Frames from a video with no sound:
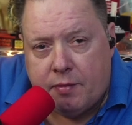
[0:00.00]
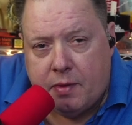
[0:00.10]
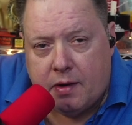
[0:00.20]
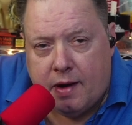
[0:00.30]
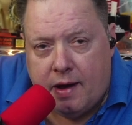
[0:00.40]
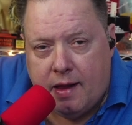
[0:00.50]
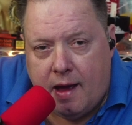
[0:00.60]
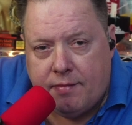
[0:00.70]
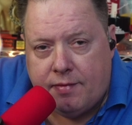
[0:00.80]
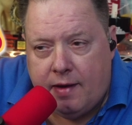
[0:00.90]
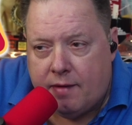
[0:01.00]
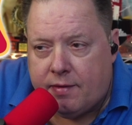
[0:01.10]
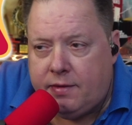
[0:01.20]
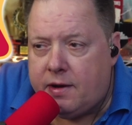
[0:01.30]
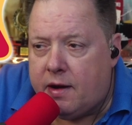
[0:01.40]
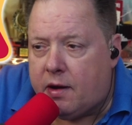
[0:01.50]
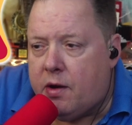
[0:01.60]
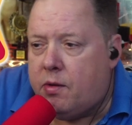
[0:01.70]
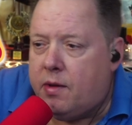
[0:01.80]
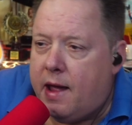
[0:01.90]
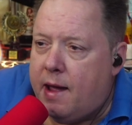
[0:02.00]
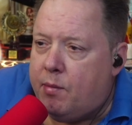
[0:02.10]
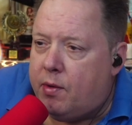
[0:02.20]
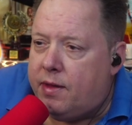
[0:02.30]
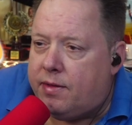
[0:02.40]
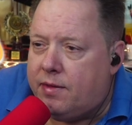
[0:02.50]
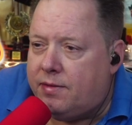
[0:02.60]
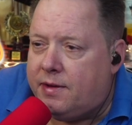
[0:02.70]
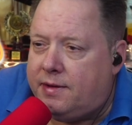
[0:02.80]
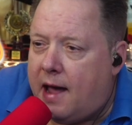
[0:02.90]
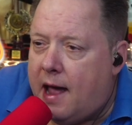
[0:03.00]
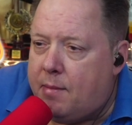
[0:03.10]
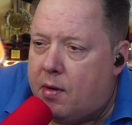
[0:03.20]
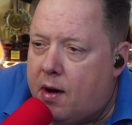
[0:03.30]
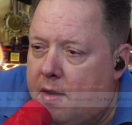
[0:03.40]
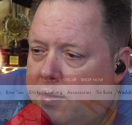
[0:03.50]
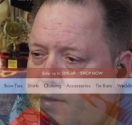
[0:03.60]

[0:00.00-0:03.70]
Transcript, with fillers: over at Miller High Life have done a collab with the Tie Bar.